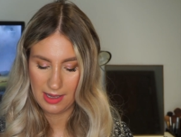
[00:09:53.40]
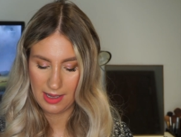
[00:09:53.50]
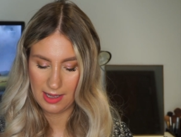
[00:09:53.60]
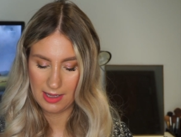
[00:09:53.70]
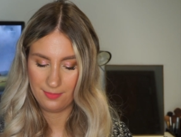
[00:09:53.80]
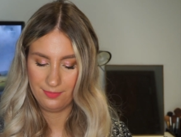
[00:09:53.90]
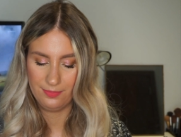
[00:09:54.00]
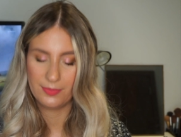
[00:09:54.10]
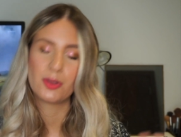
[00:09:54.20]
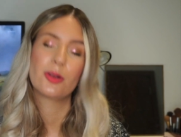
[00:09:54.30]

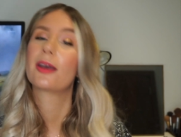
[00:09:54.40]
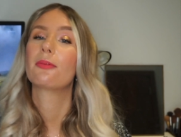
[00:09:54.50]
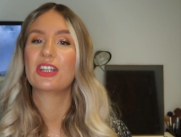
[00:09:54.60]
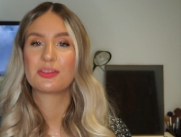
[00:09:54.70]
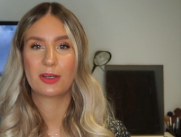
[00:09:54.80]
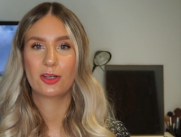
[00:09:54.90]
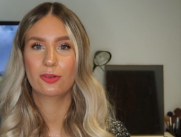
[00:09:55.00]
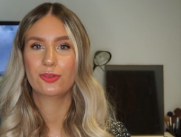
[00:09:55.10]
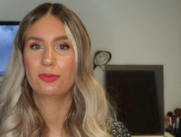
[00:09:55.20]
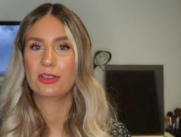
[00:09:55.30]
um, to like reach my
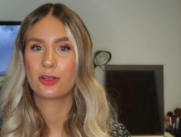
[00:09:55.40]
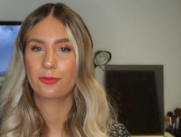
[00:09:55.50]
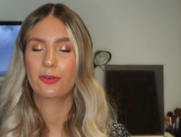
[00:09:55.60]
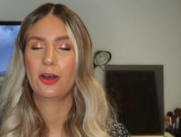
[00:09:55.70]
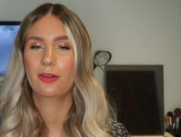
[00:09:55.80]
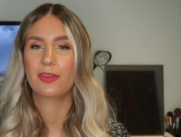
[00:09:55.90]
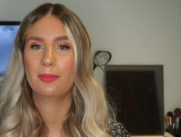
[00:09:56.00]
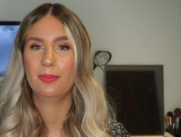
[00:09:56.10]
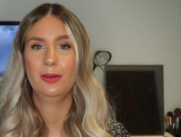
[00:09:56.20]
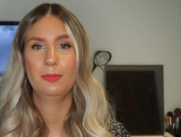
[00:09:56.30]
goal to reach all, for all of
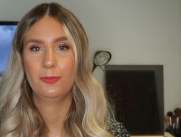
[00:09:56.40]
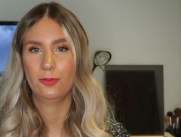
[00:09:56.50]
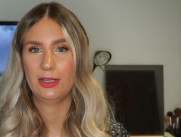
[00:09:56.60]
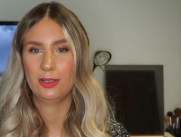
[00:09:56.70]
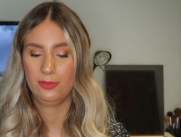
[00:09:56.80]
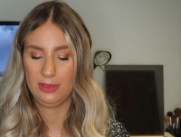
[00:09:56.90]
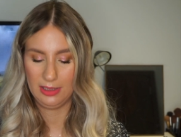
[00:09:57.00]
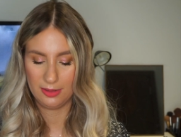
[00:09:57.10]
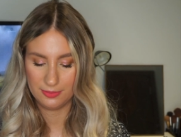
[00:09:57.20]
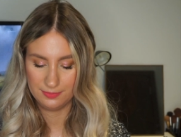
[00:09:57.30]
them before the end of the
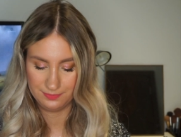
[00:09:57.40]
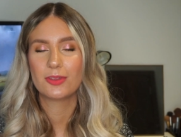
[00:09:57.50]
year.